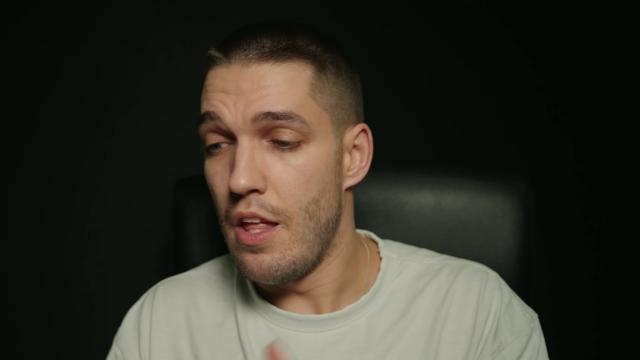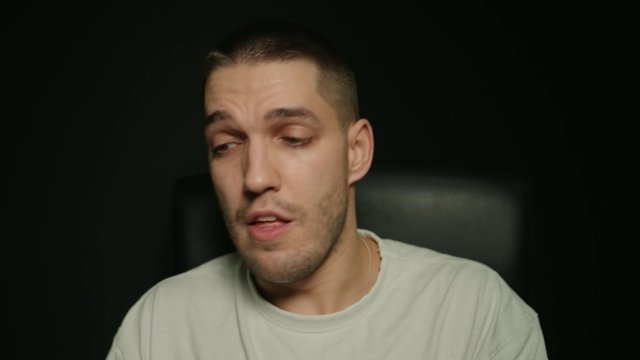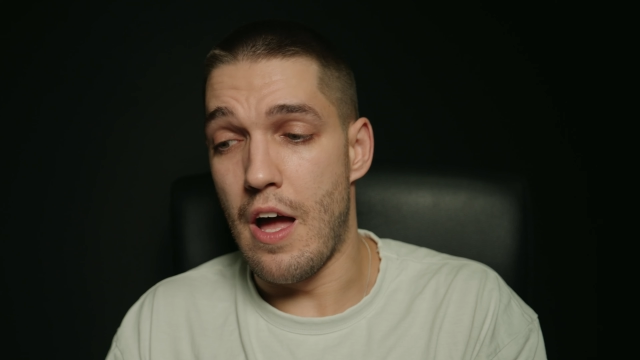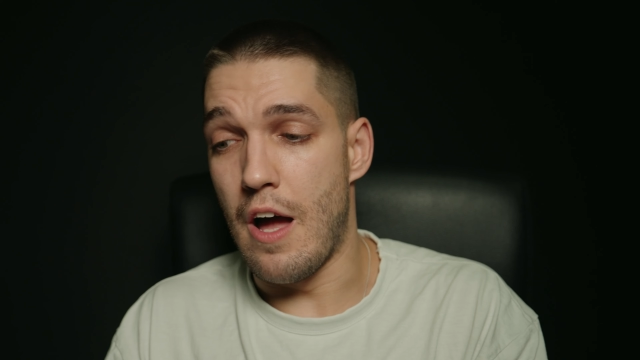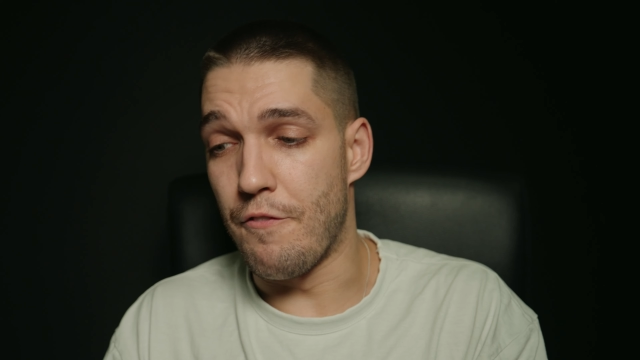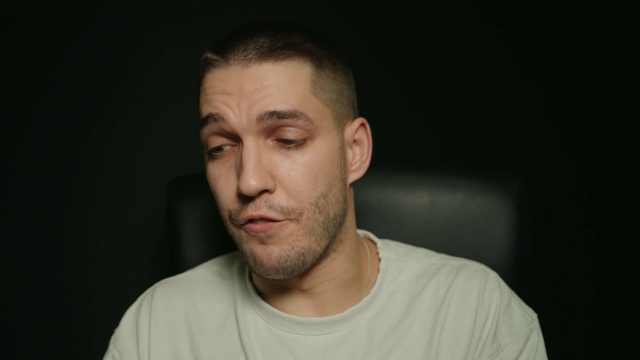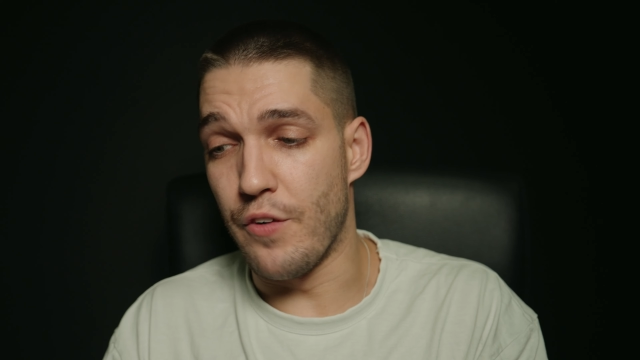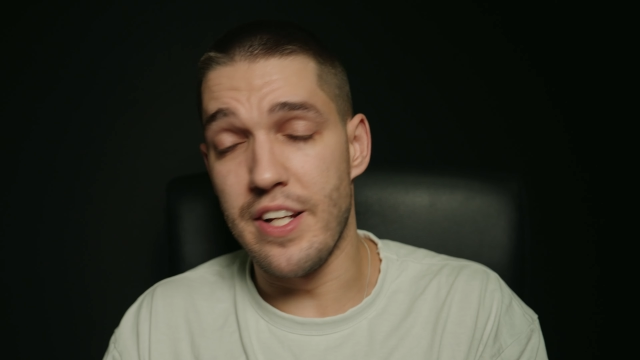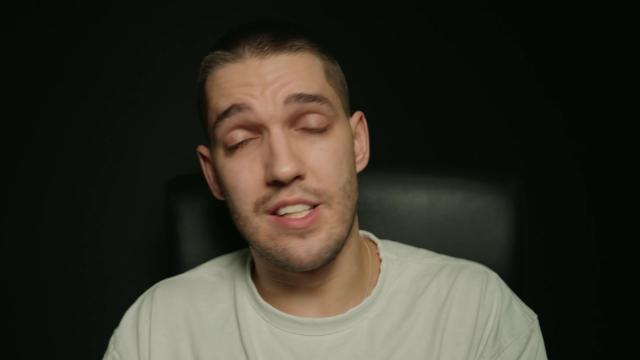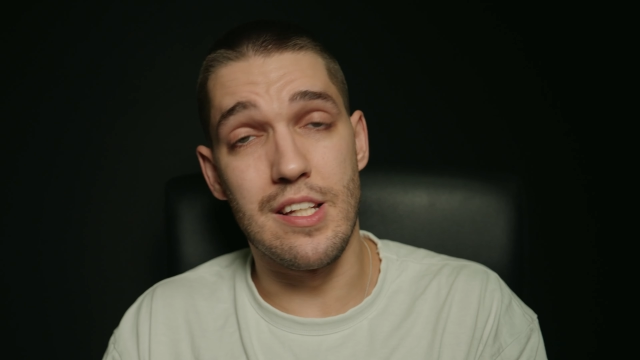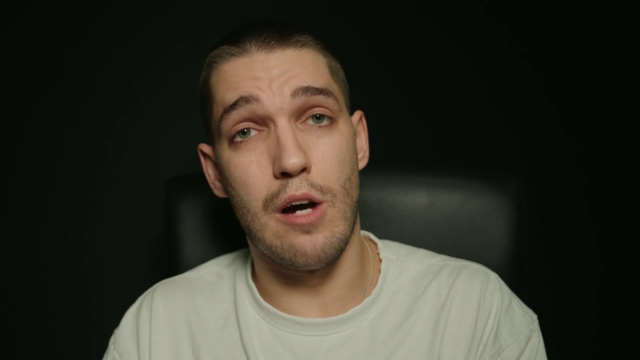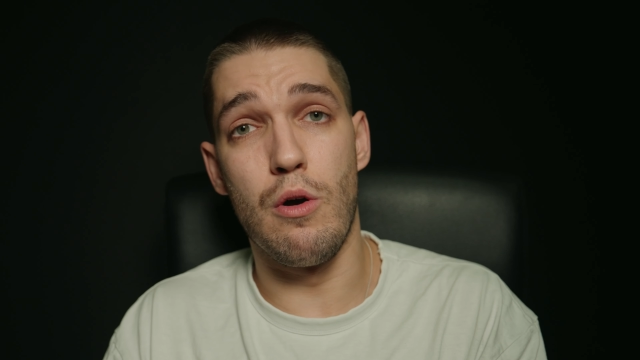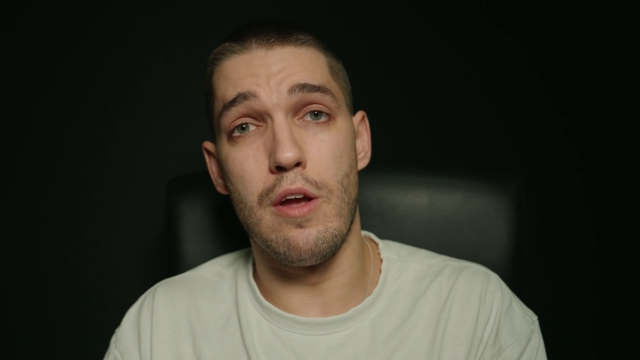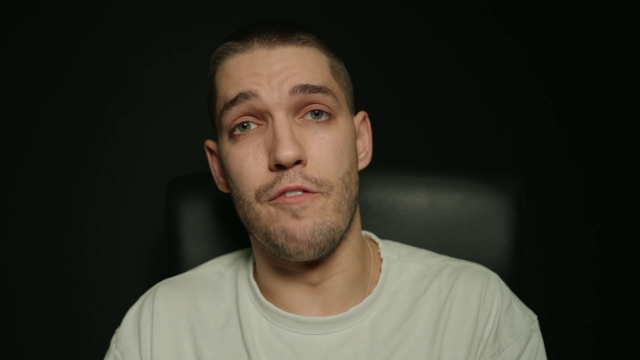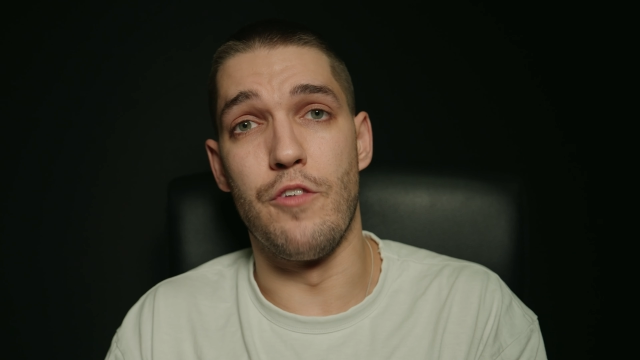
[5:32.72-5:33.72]
Uh,
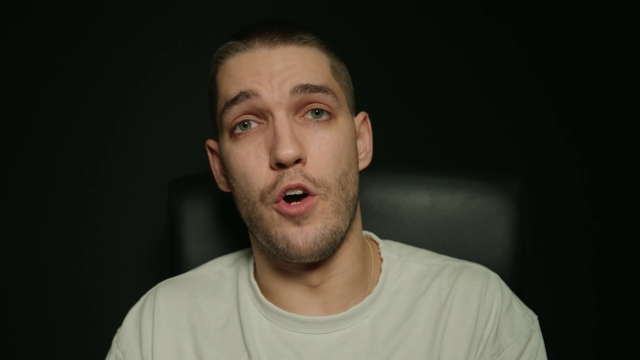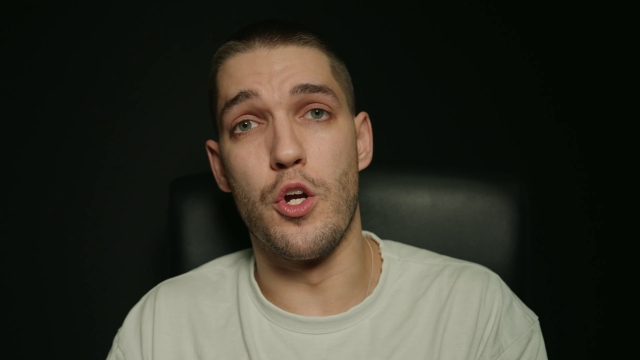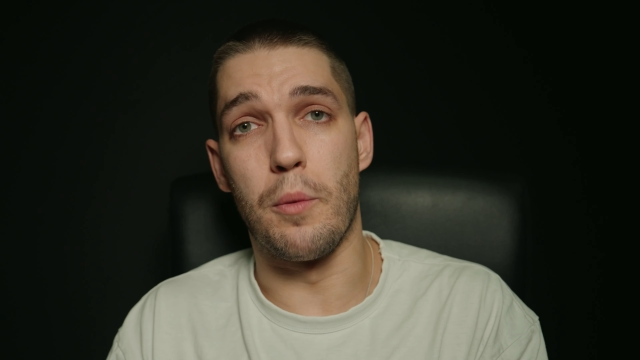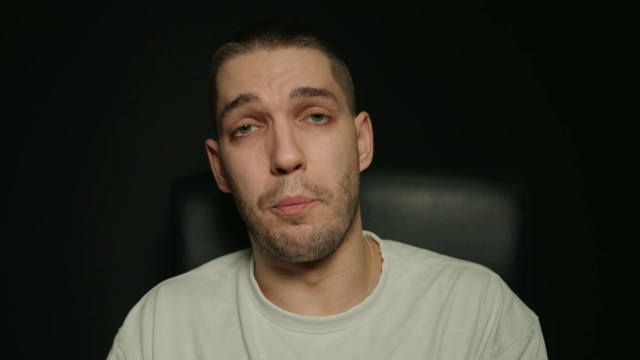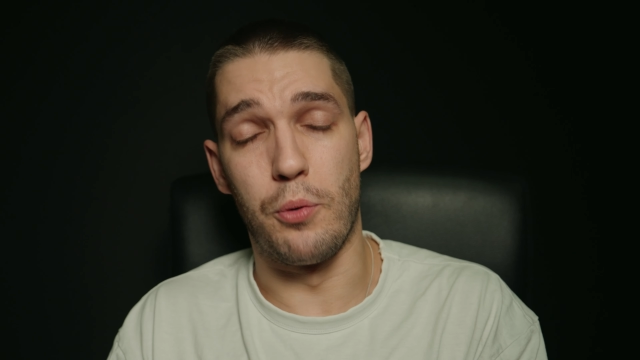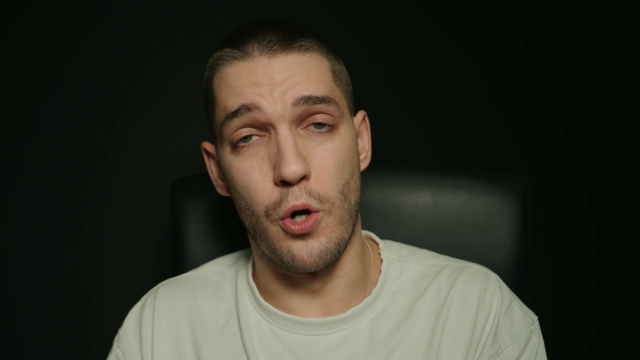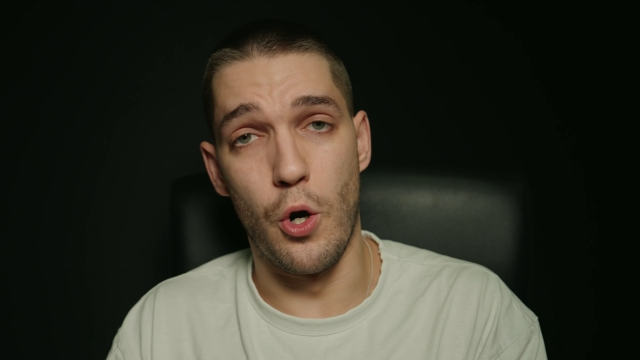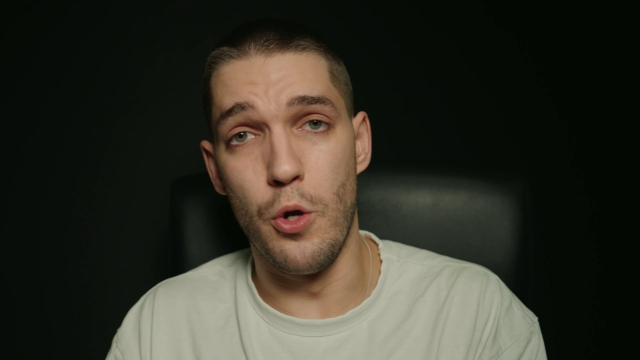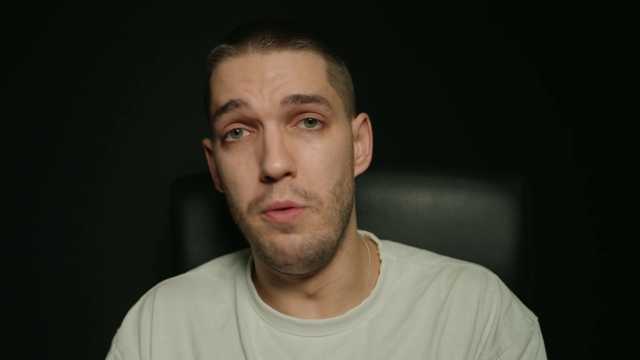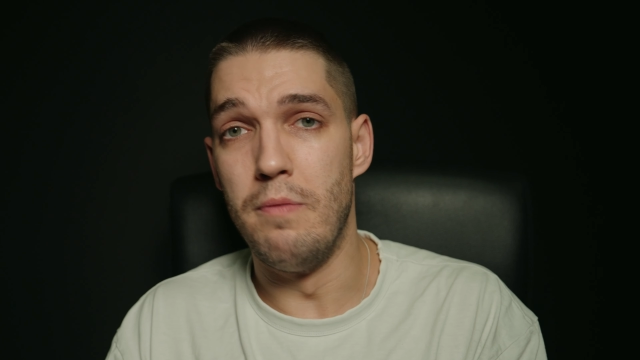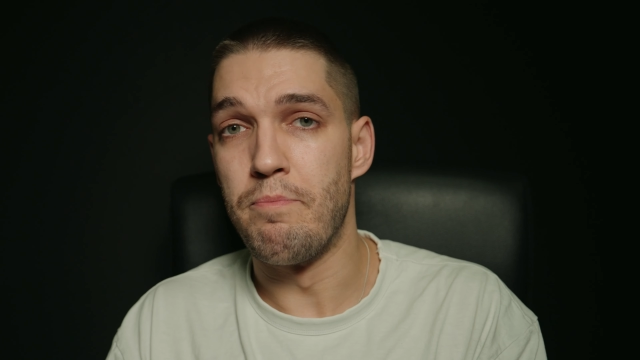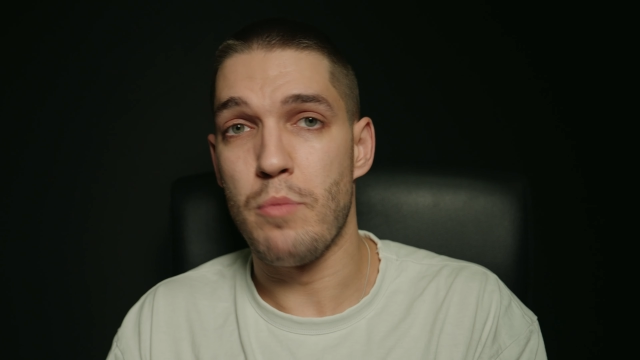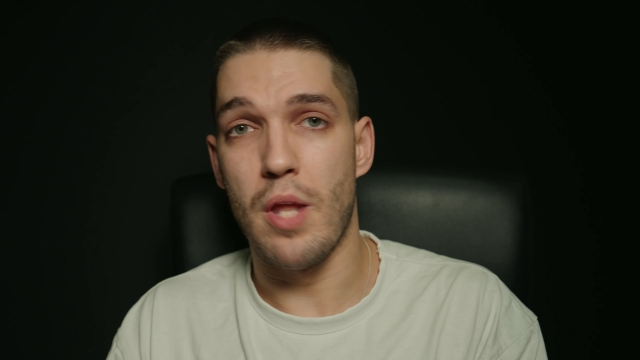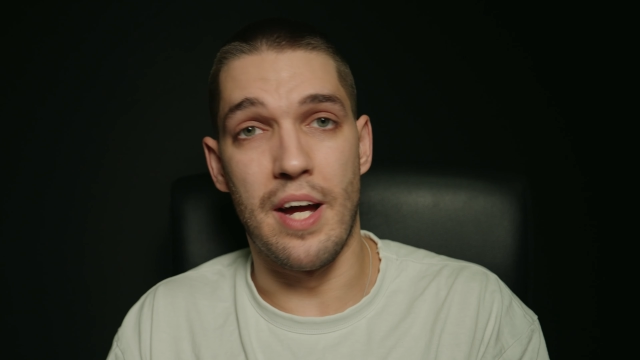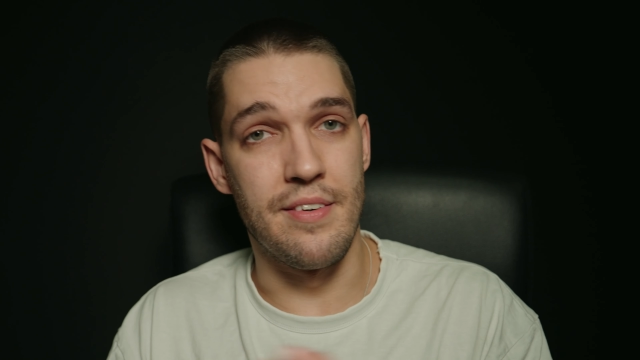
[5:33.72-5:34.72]
FreeTail Evoke Pro,
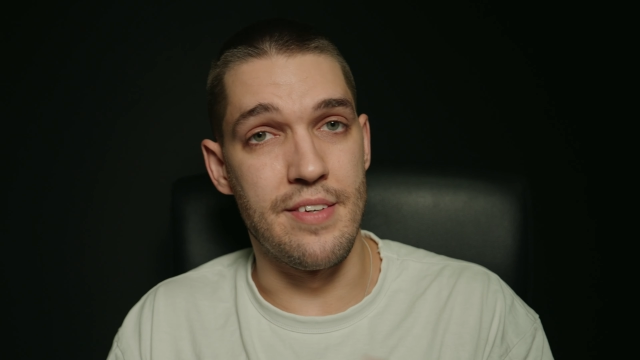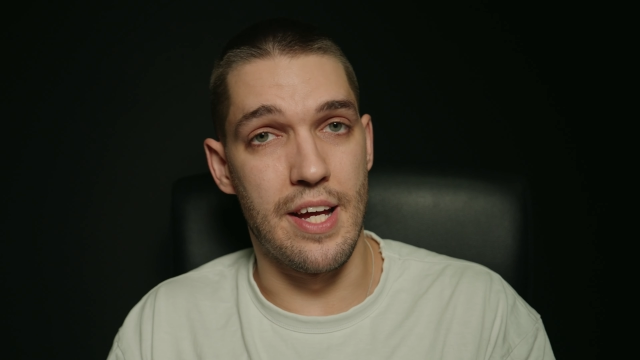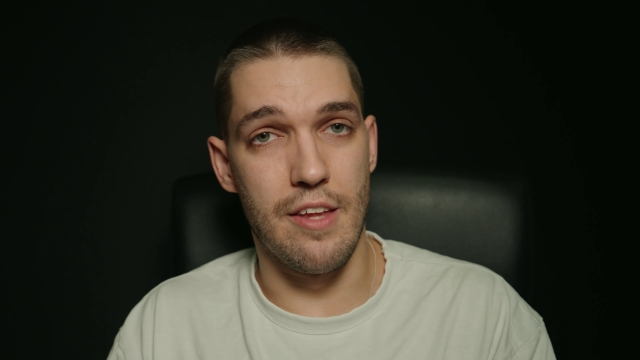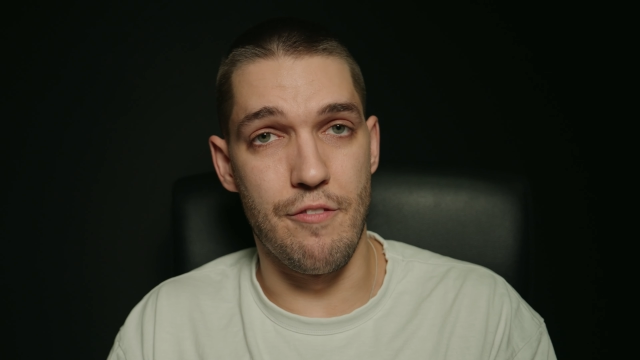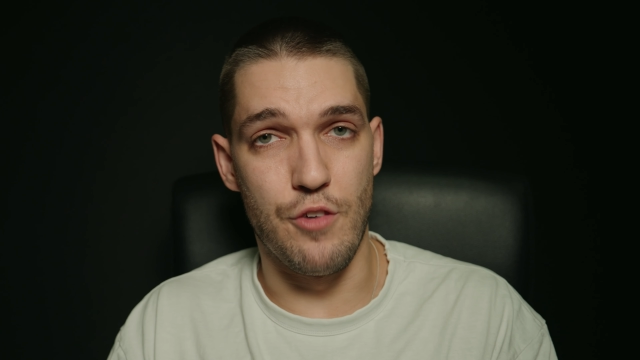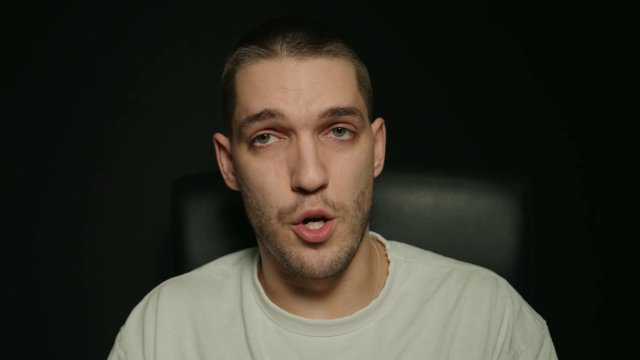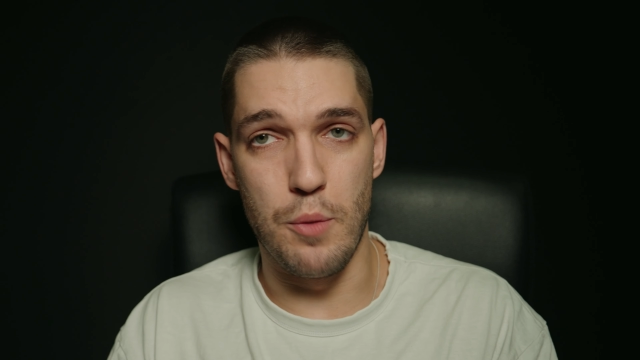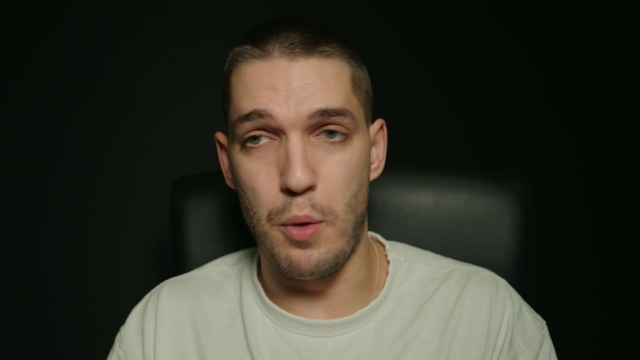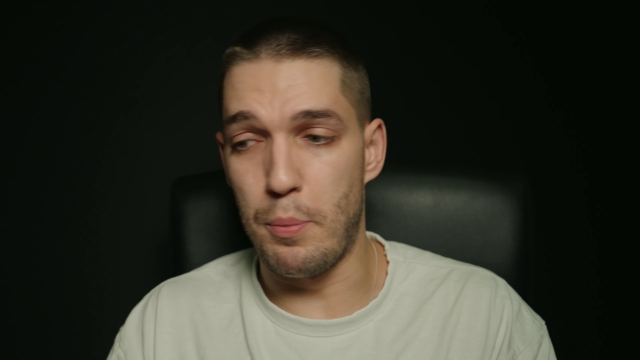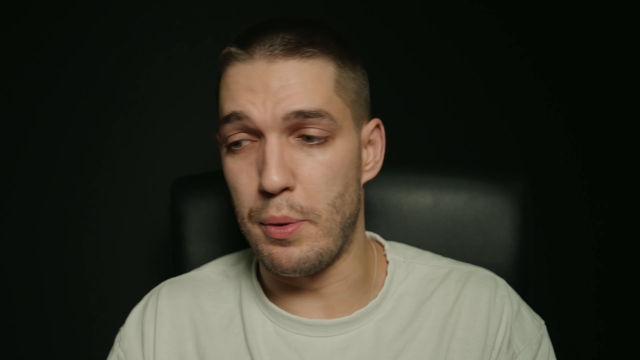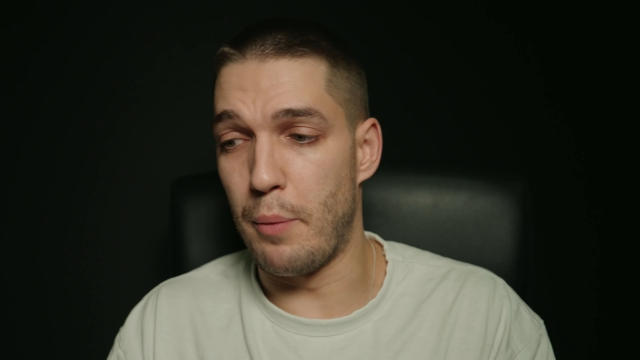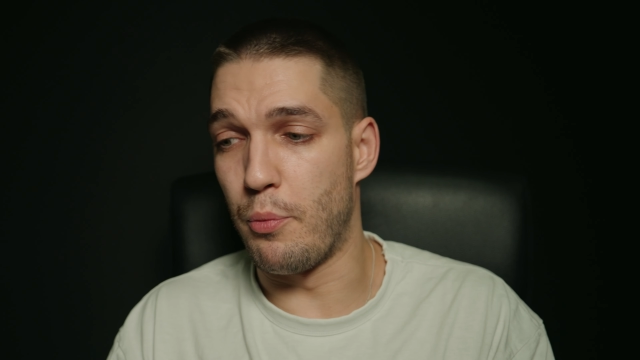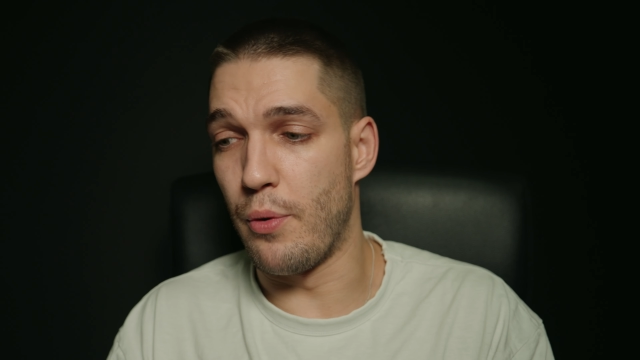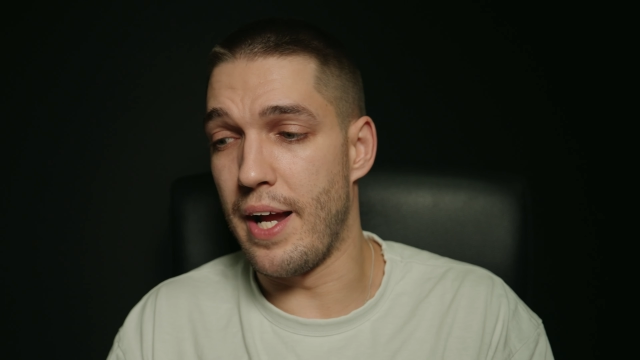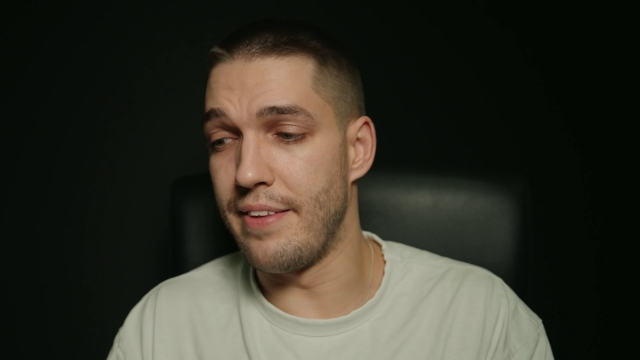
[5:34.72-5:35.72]
another very
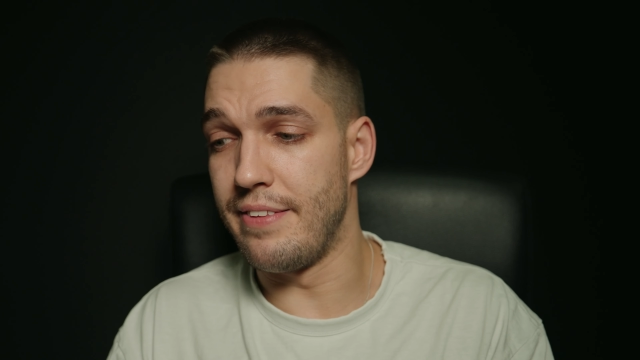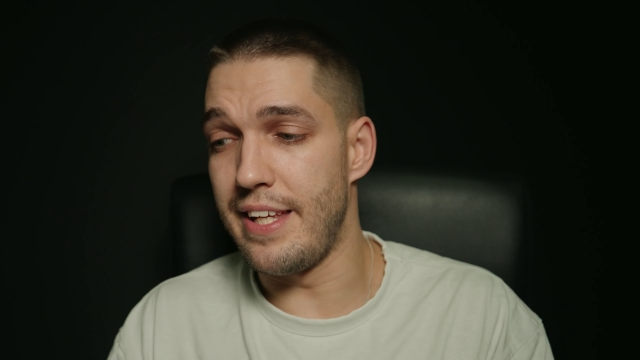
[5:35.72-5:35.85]
popular brand.